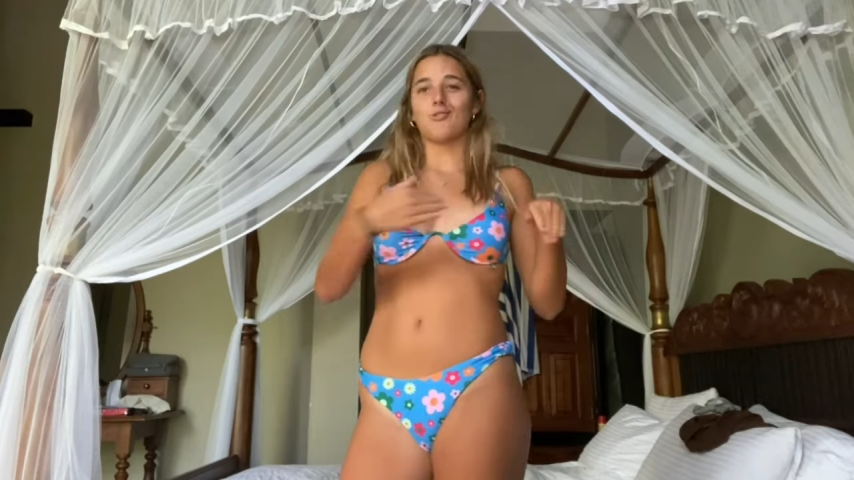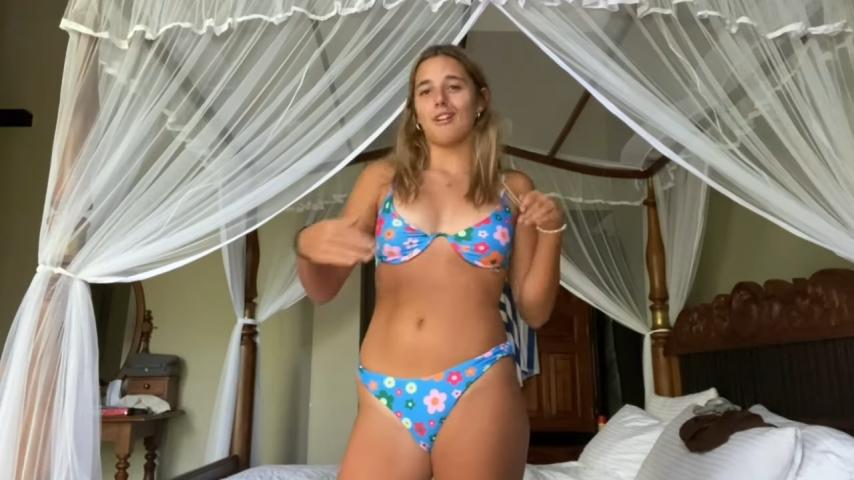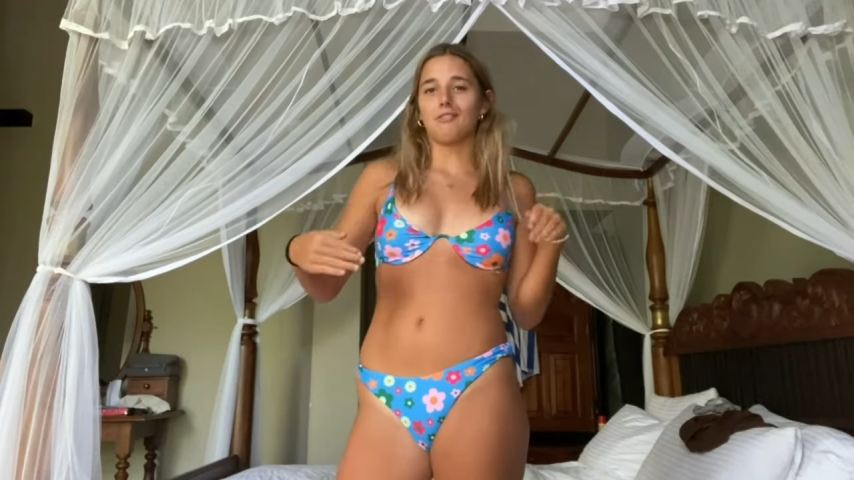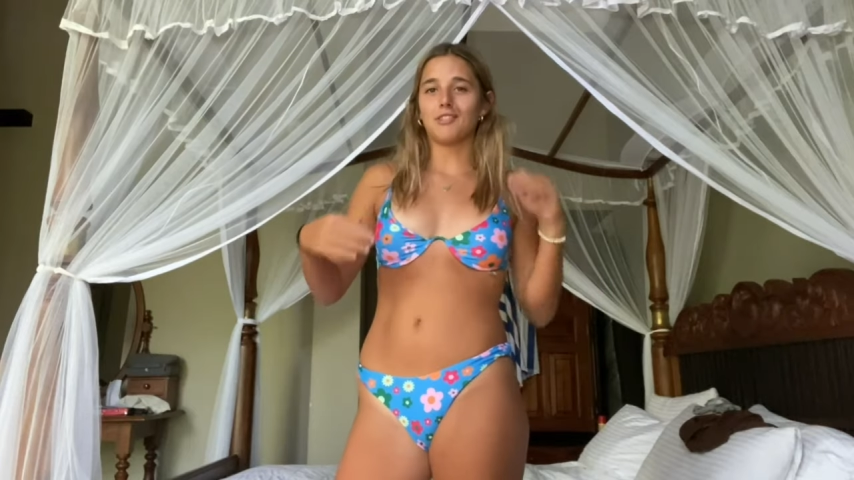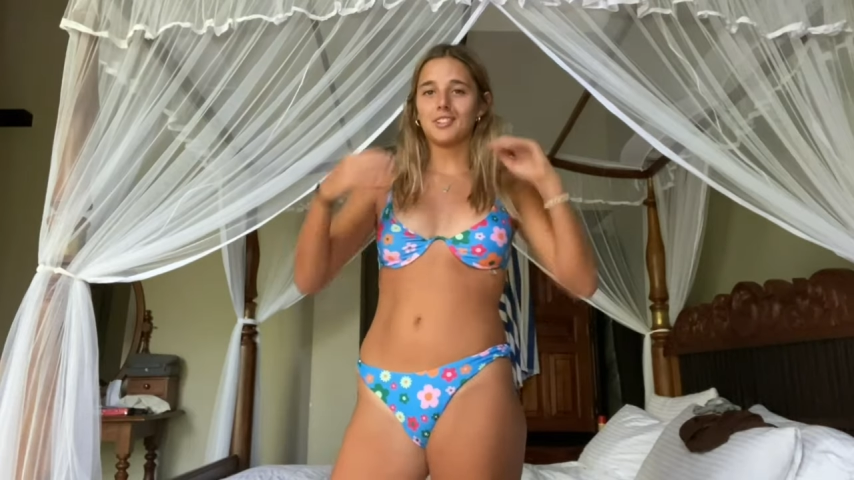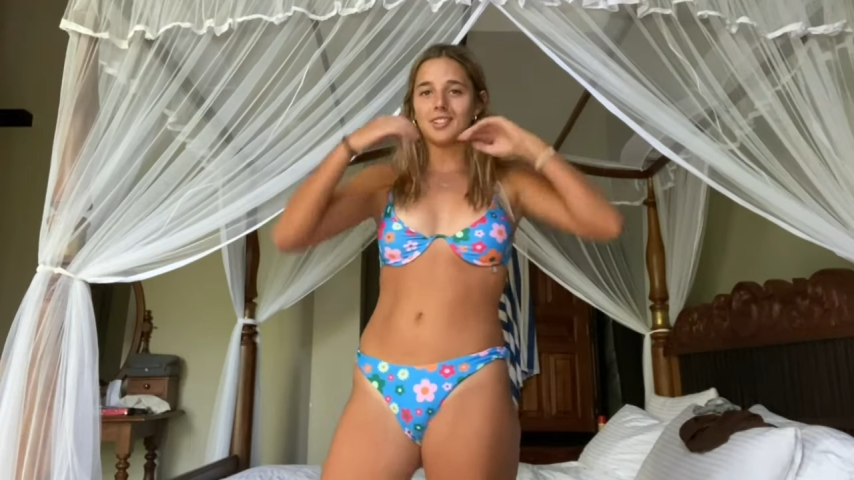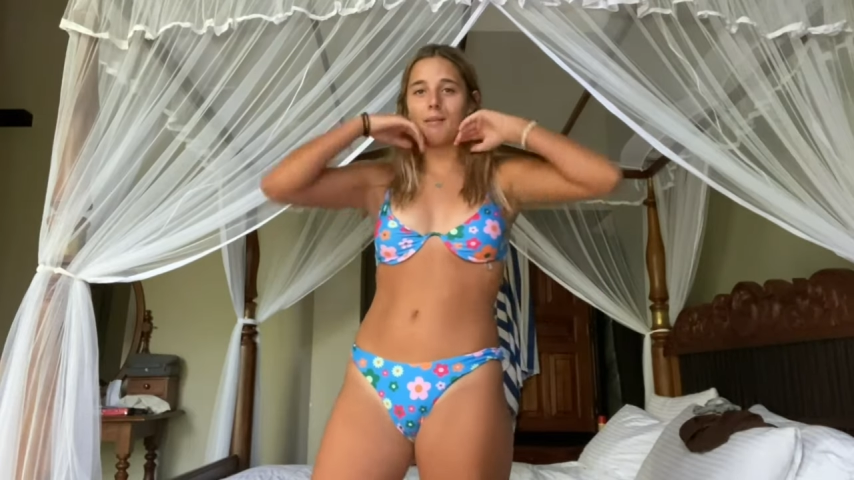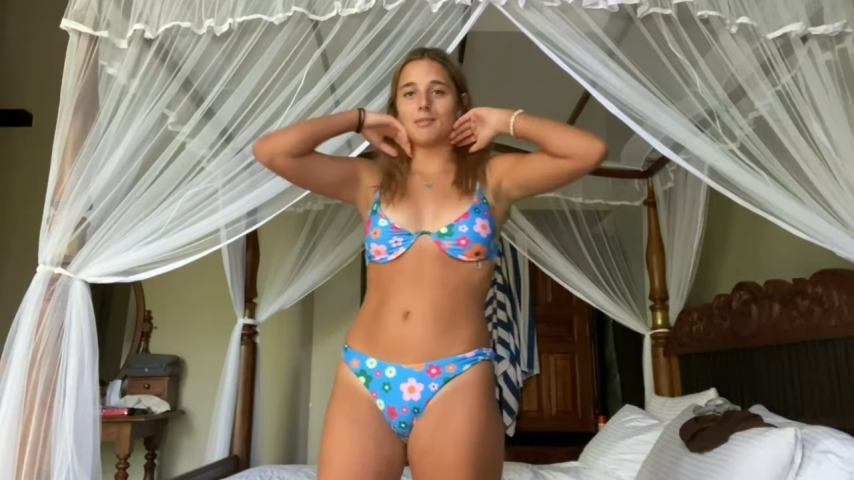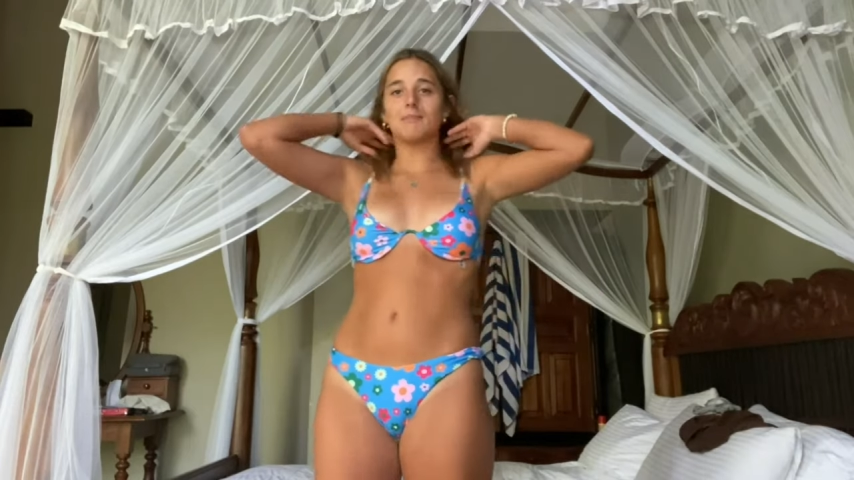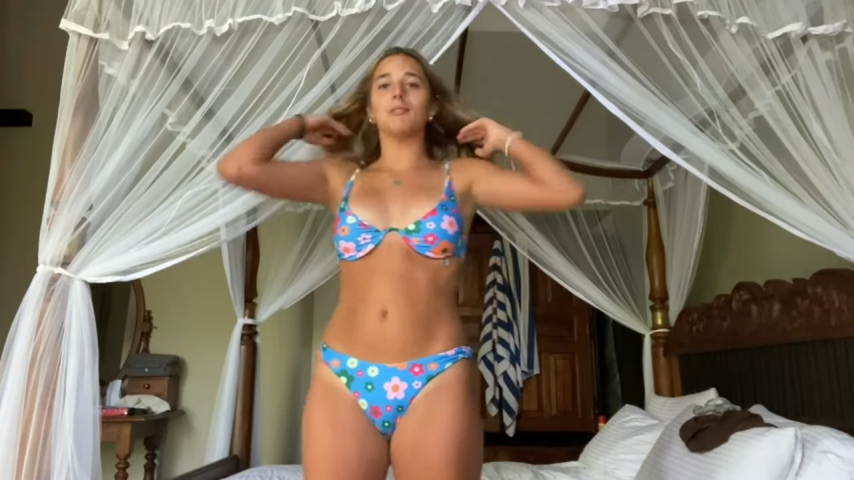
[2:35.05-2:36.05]
reference,
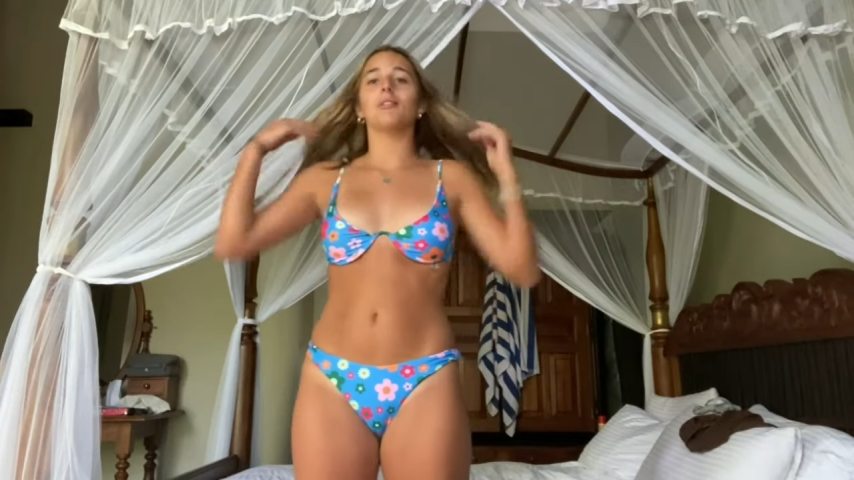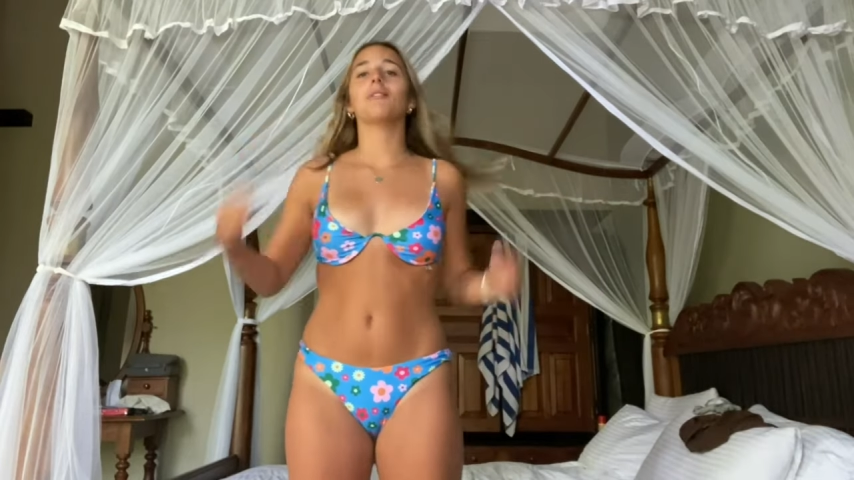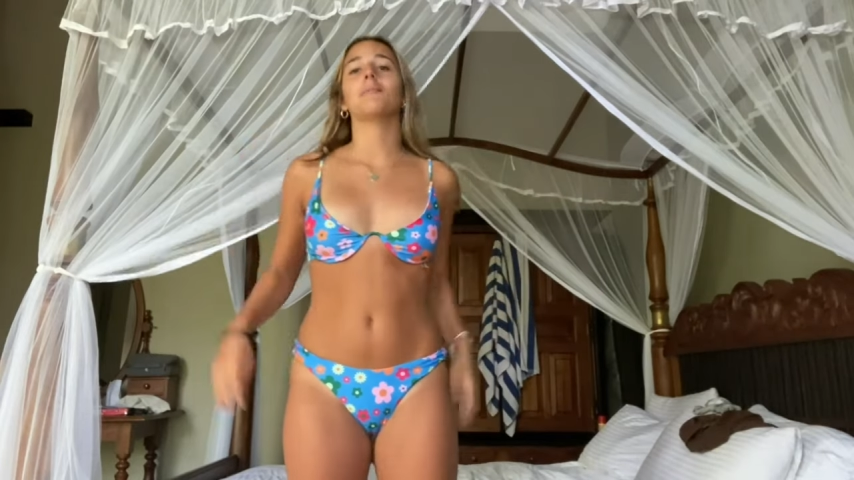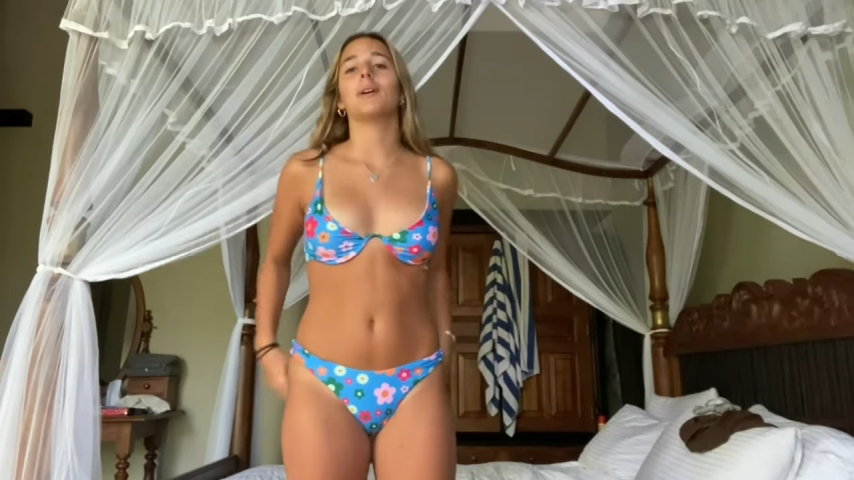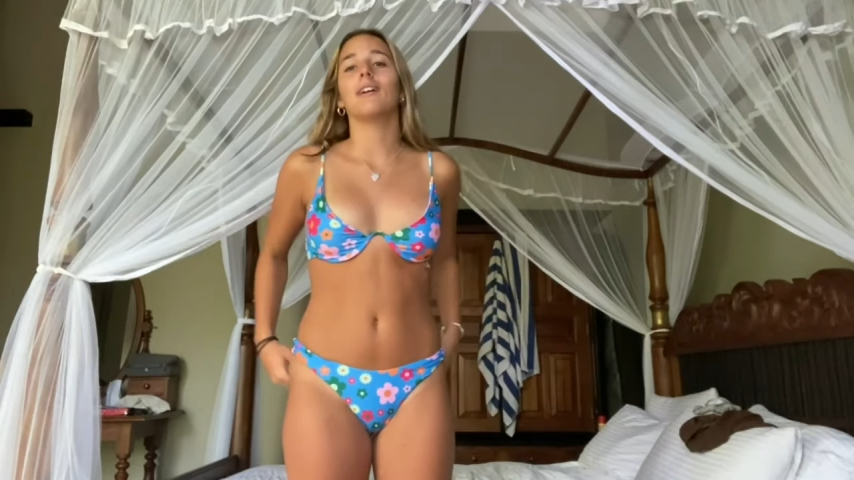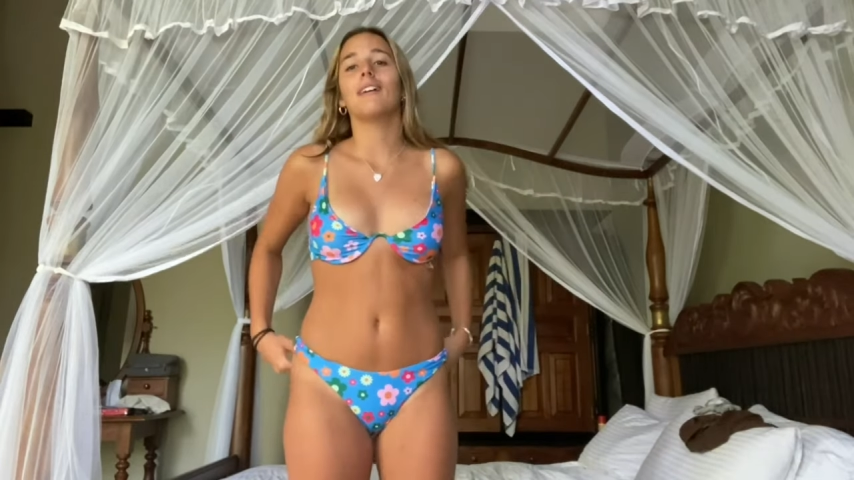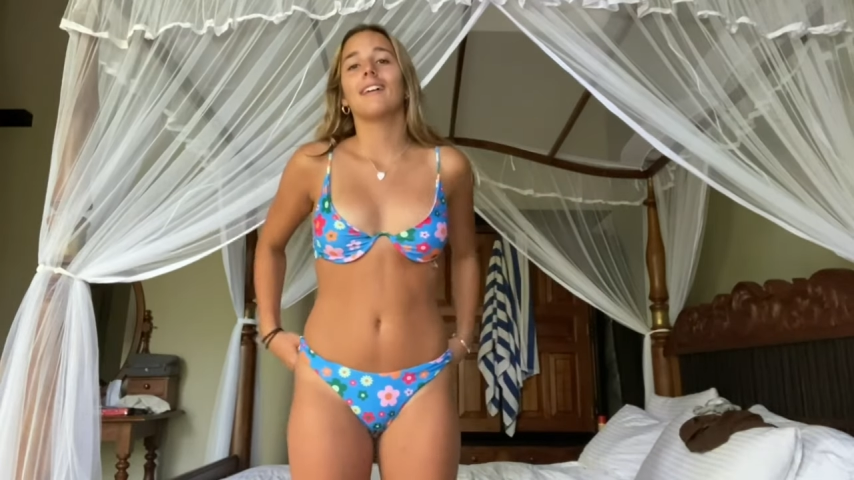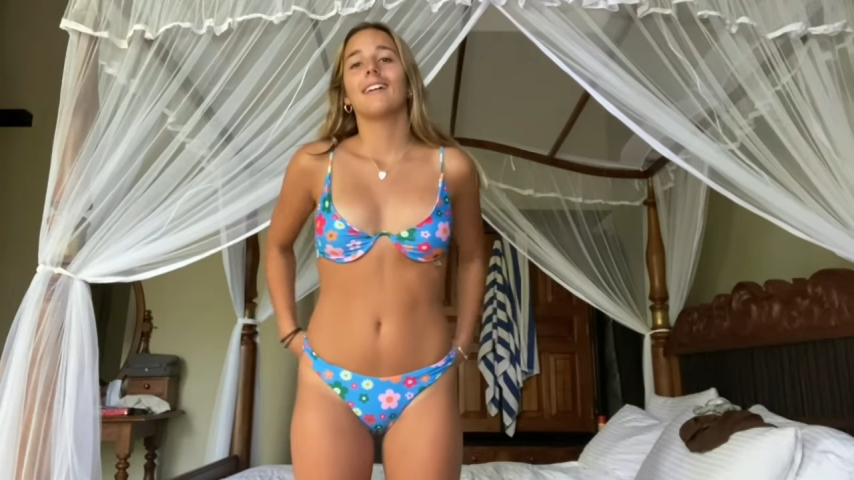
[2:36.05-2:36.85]
I'm a small, but